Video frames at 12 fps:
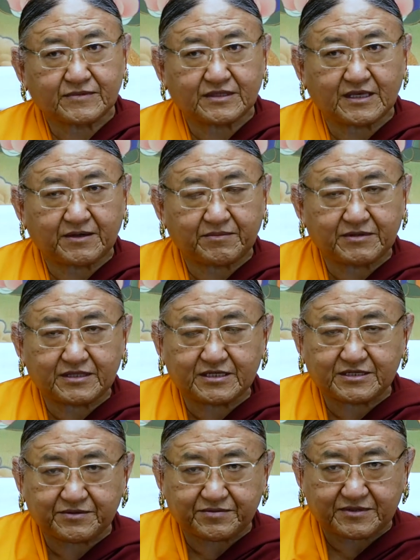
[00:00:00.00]
There are many
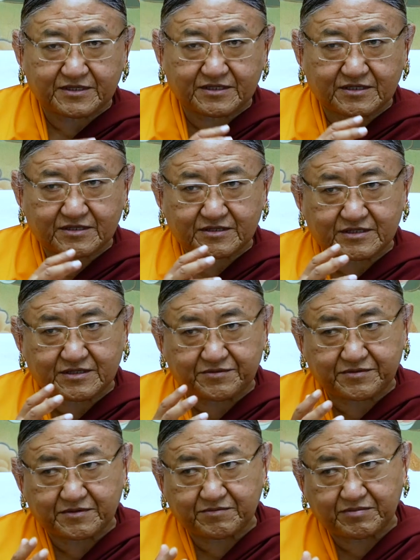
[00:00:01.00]

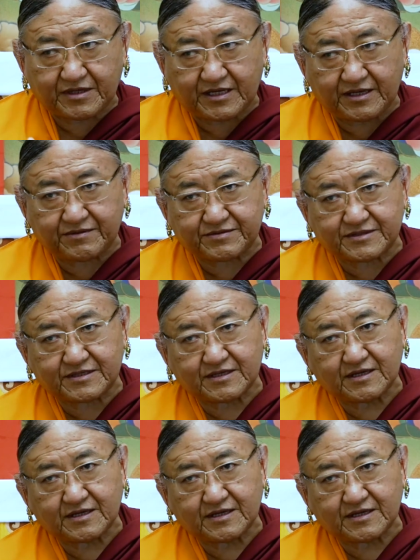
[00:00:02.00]
different beliefs.